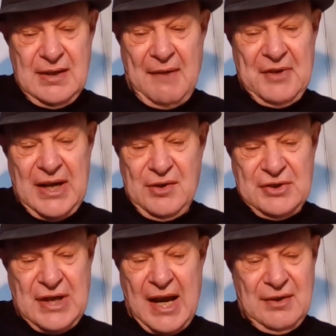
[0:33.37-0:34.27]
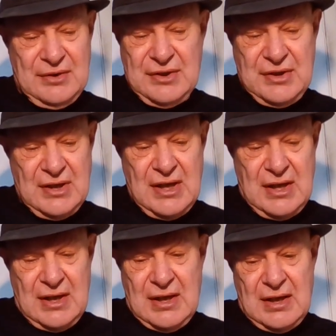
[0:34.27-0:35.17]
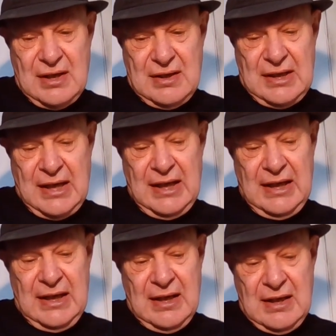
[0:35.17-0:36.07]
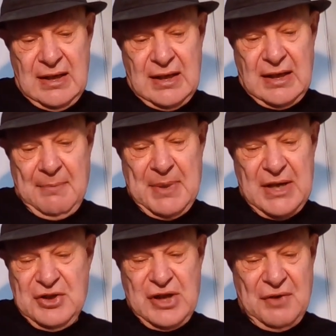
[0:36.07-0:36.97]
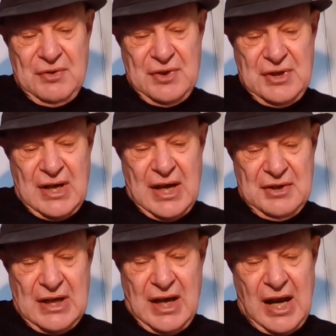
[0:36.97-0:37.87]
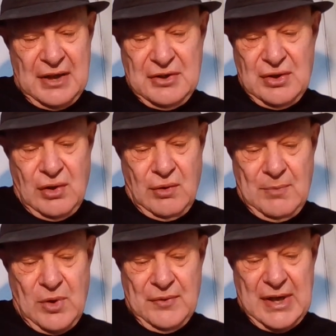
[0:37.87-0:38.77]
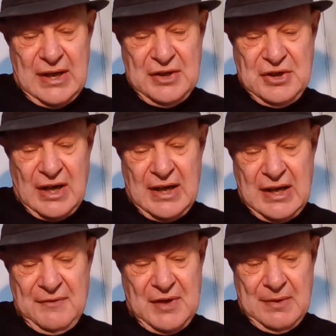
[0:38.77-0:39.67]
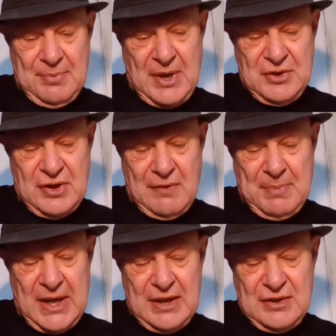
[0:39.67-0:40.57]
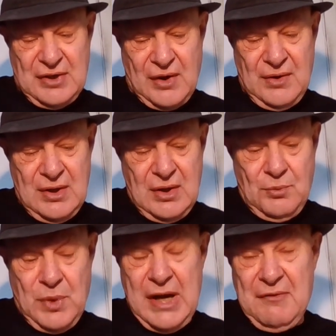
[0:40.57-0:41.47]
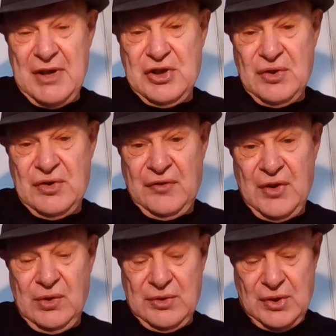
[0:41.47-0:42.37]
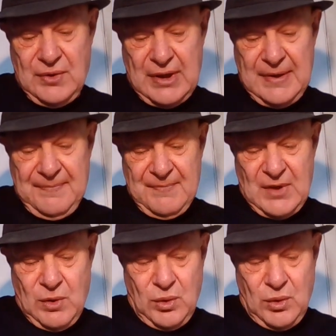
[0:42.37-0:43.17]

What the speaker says: Nothing else counts. He can be as generous as he likes, or more realistically, give the impression of being so. Will he reduce fuel duty?